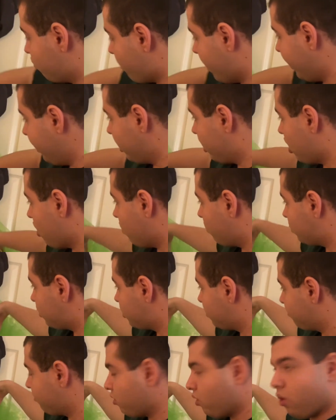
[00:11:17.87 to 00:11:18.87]

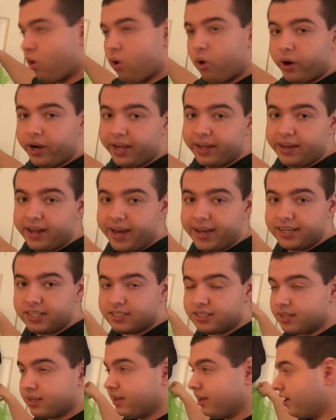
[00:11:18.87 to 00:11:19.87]
raincoat
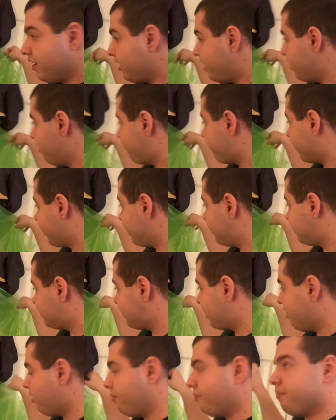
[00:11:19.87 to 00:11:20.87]
organized, if you can
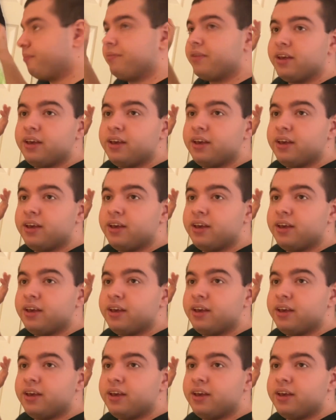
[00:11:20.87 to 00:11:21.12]
tell,